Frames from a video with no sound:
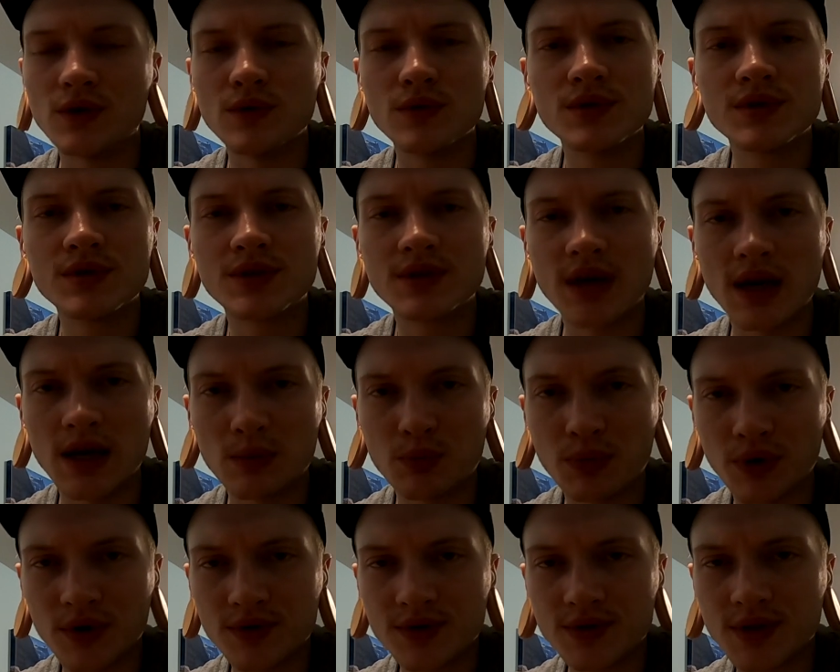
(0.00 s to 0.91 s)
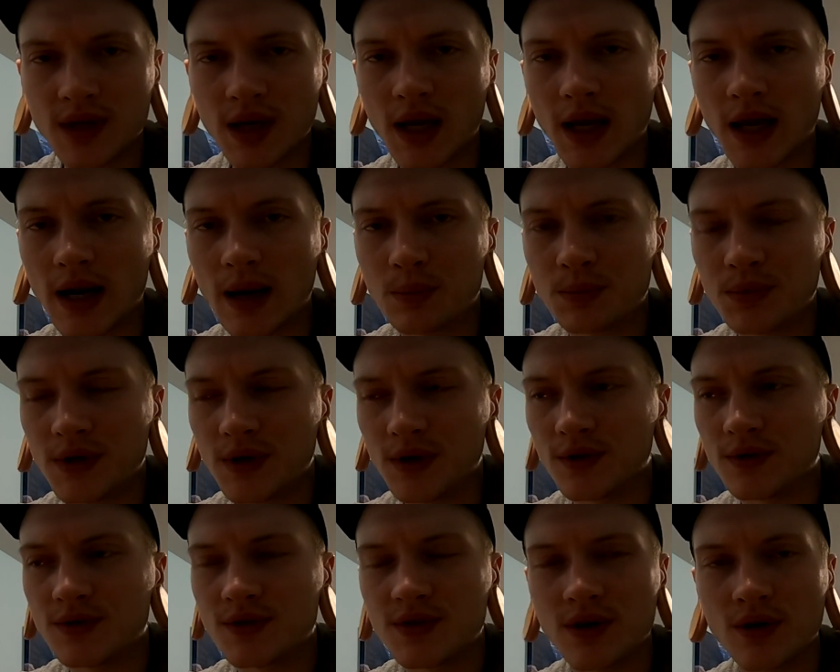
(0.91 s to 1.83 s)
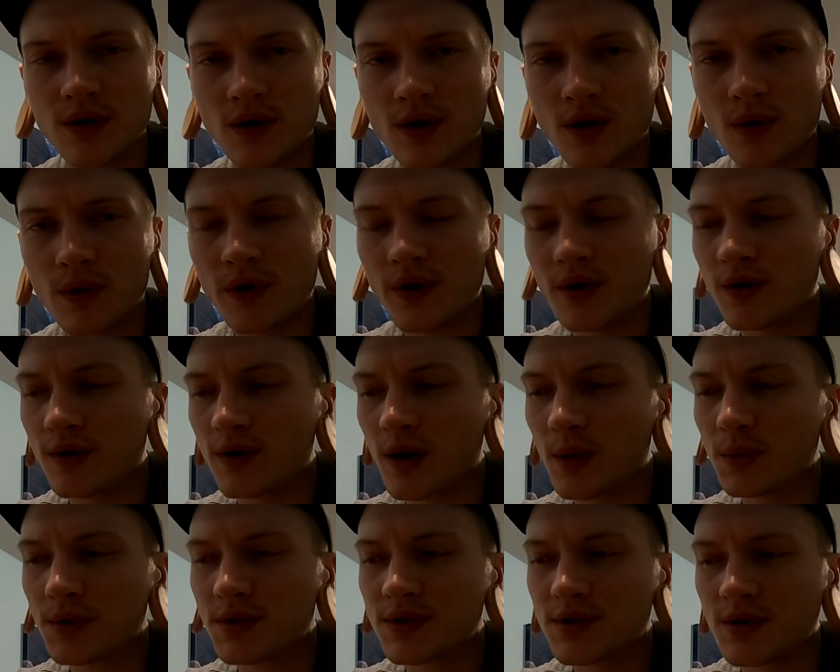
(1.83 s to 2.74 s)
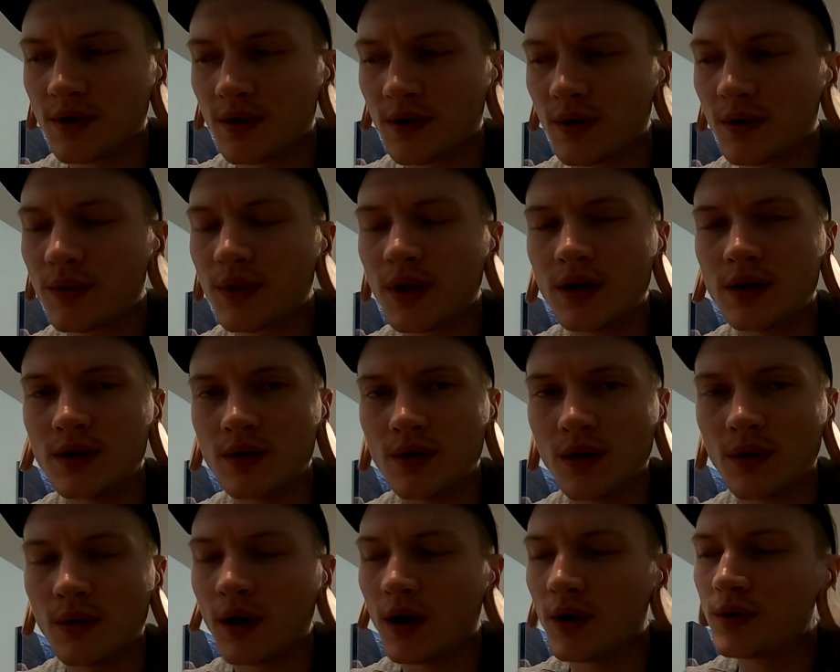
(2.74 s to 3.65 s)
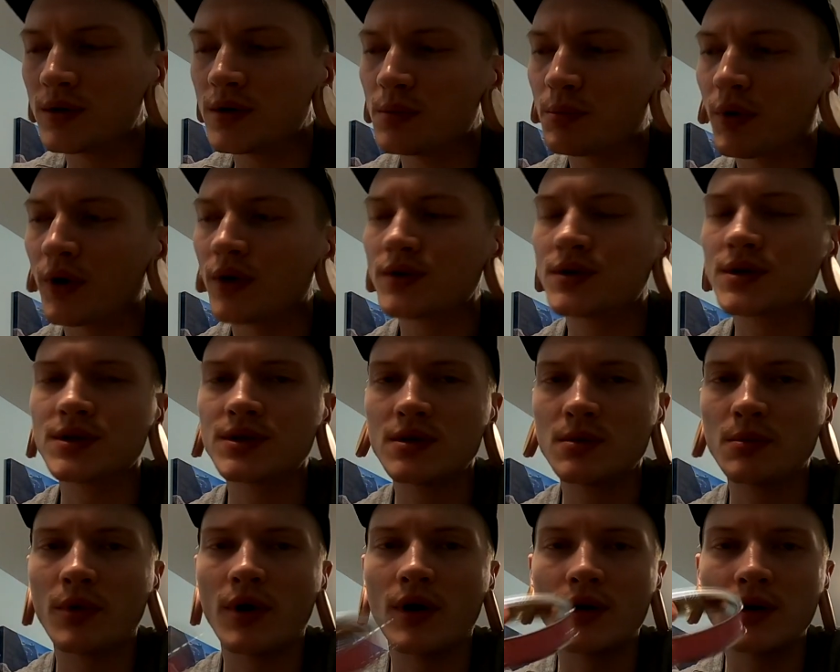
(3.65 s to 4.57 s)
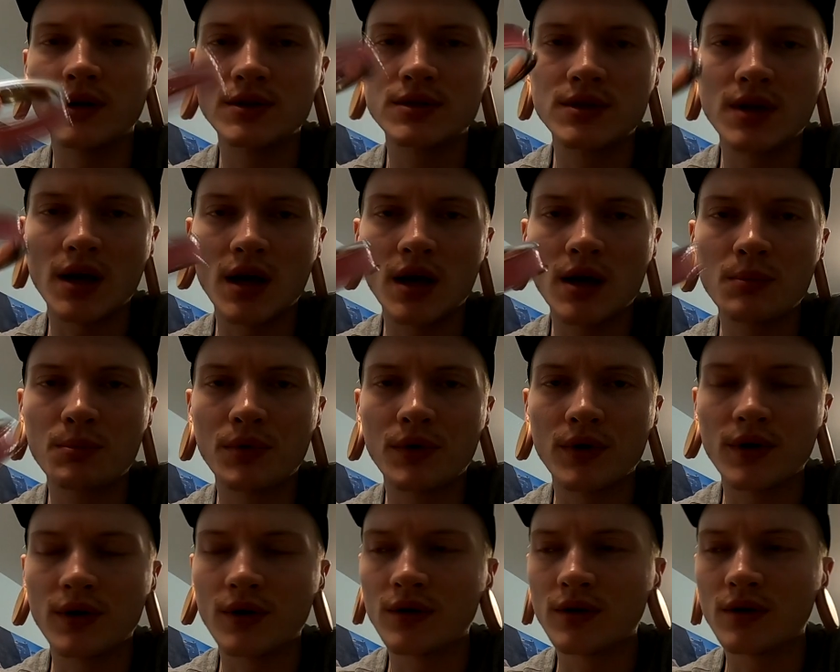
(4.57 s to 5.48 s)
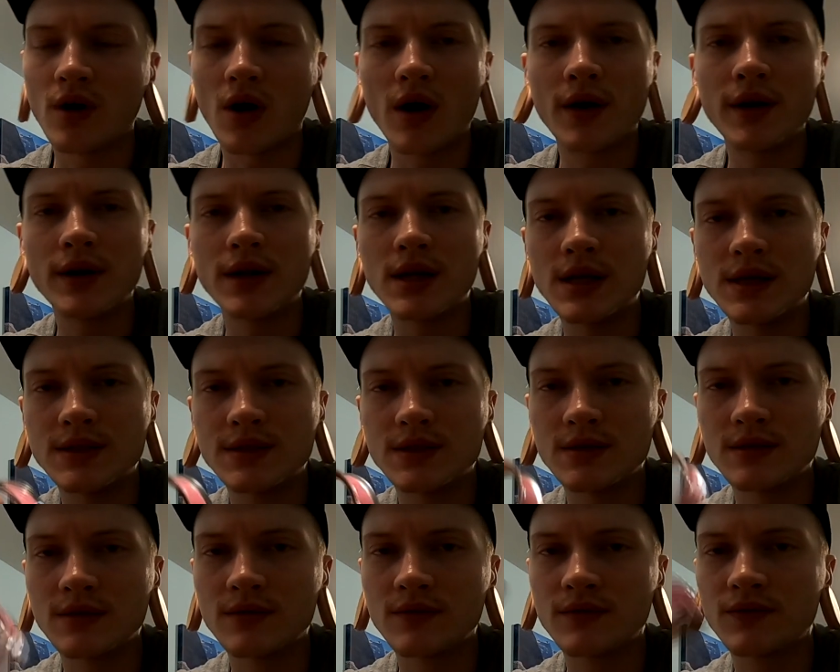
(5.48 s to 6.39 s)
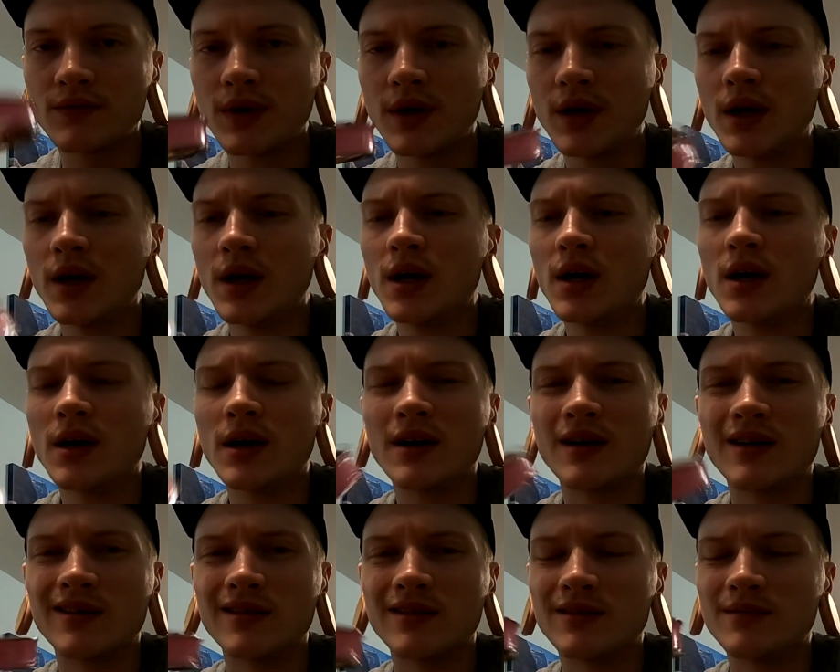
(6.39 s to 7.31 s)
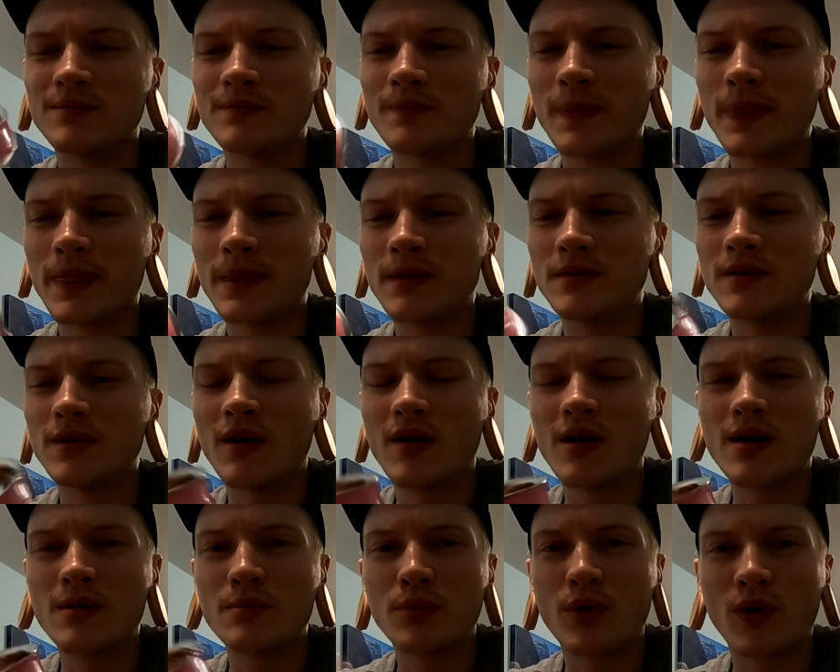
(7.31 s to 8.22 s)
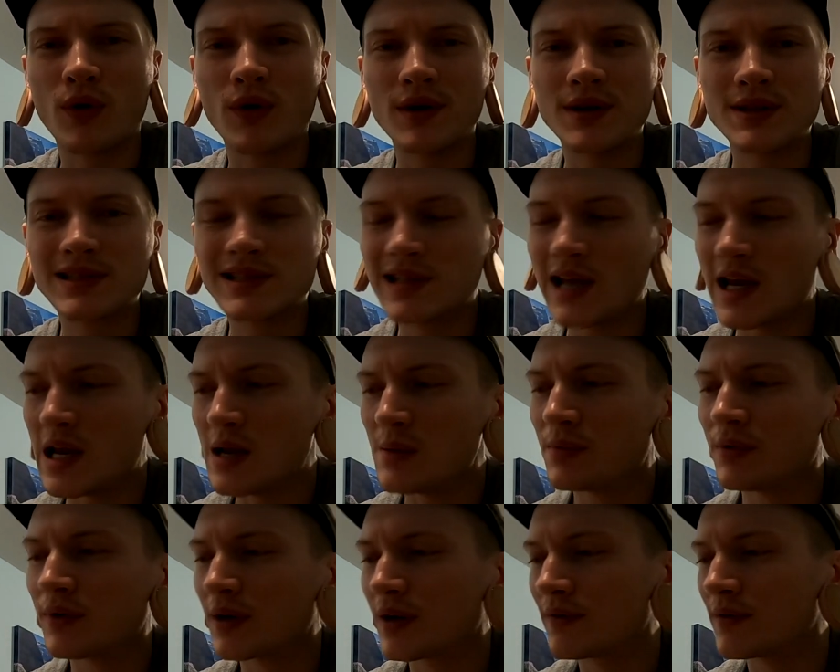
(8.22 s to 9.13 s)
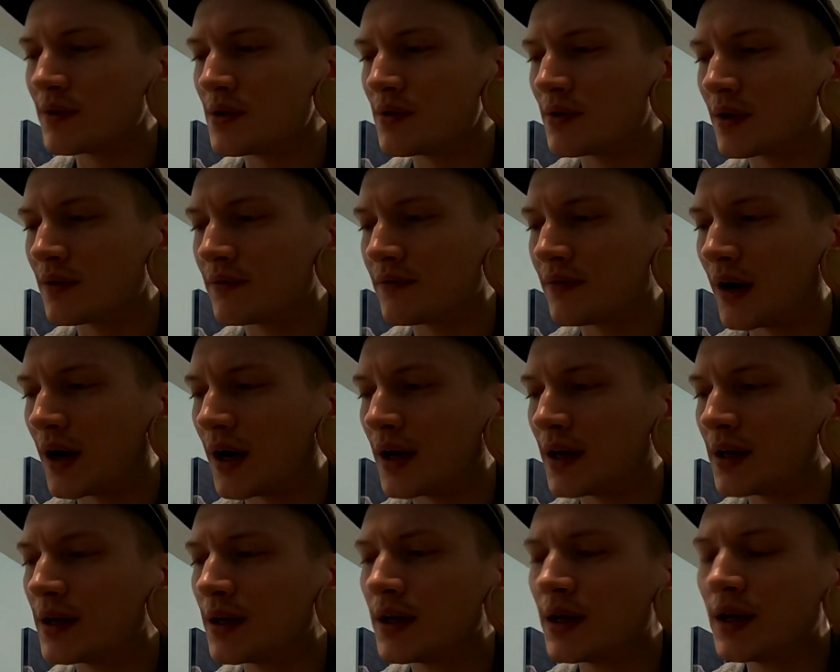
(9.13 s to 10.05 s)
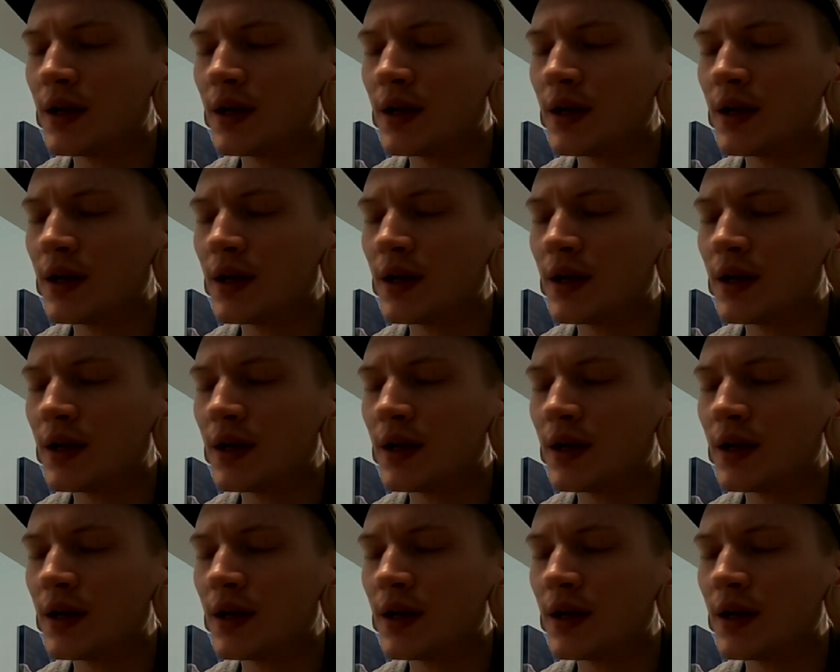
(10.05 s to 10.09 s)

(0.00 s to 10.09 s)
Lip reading: used tapers to get up to your 0 or your 00, then you go out and you purchase your bondage tape or your non-adhesive, non-porous tape, whatever you can find,